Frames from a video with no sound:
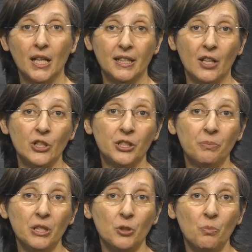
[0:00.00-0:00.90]
There is
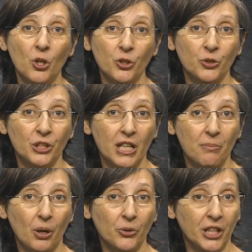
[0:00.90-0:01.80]
much more to say
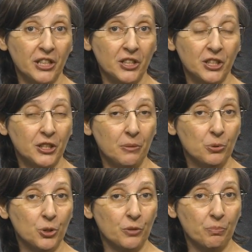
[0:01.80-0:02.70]
about data
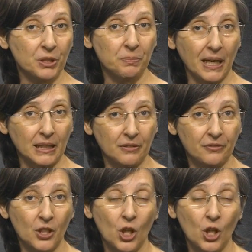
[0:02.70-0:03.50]
distribution perspective,